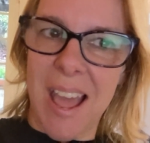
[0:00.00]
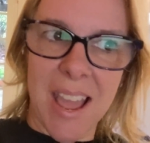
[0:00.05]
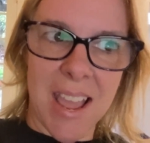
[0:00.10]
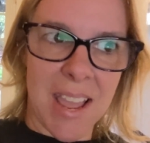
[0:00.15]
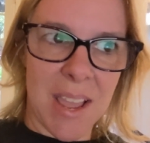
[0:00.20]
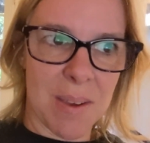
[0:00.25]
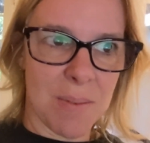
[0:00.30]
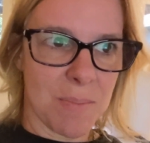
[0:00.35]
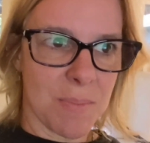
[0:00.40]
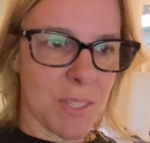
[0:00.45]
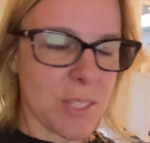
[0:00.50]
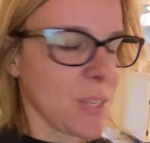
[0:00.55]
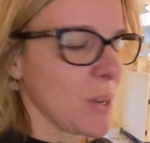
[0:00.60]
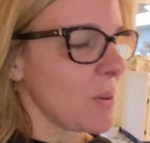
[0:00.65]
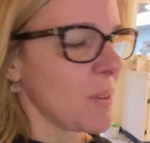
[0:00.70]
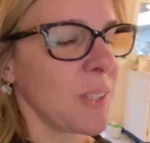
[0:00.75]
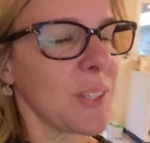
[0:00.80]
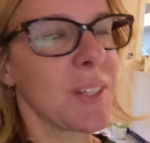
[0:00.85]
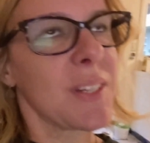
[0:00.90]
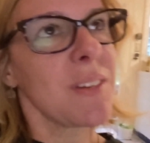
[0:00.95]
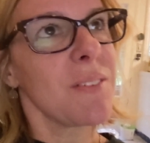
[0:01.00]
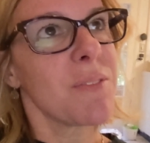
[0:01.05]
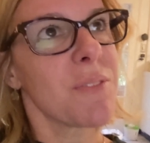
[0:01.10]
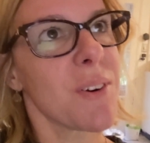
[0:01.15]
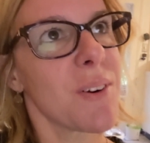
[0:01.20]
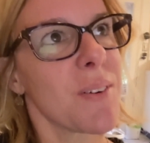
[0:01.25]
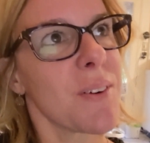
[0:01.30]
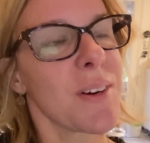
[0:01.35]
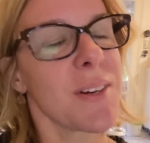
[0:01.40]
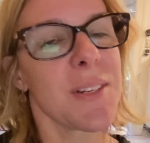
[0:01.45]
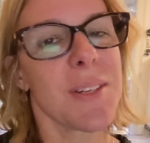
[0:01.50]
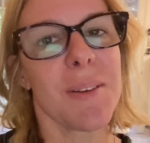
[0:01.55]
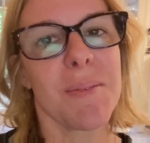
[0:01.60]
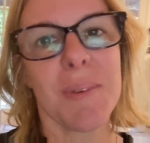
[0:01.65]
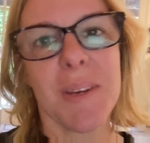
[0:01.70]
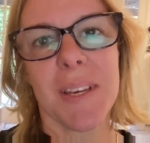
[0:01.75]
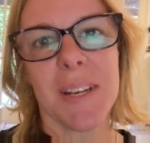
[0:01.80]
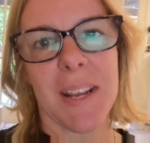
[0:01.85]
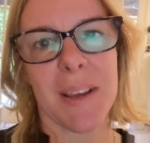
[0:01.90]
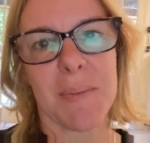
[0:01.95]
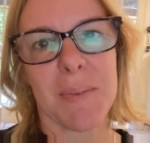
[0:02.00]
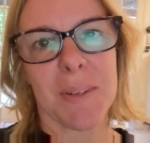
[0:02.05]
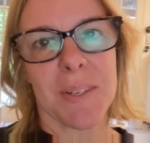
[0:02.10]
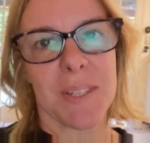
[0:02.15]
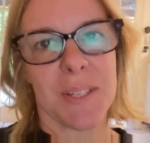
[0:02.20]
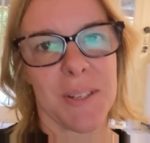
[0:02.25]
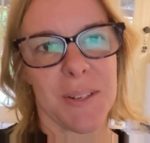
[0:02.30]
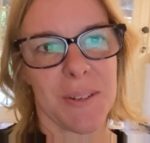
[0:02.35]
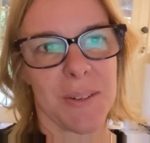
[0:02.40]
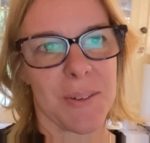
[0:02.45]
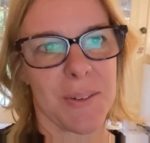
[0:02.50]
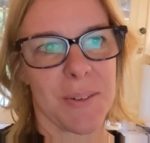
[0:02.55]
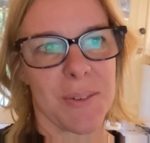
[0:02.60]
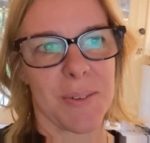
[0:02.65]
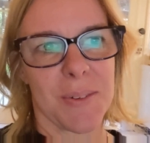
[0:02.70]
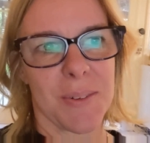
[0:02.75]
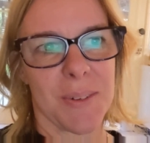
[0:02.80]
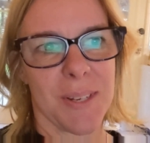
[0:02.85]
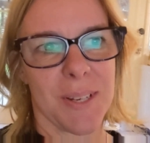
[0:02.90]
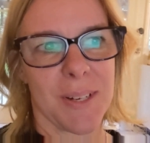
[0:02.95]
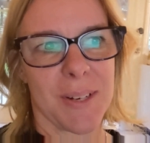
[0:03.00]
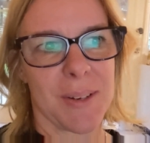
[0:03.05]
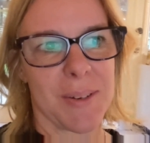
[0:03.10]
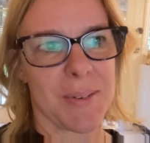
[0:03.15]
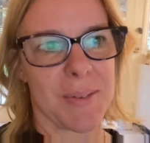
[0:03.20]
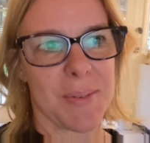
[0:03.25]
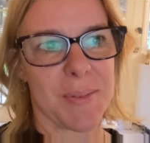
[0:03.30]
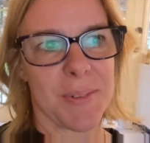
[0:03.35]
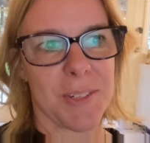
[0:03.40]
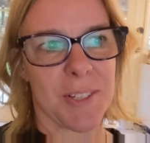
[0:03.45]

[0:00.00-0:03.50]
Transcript: I am so looking forward to being able to, you know,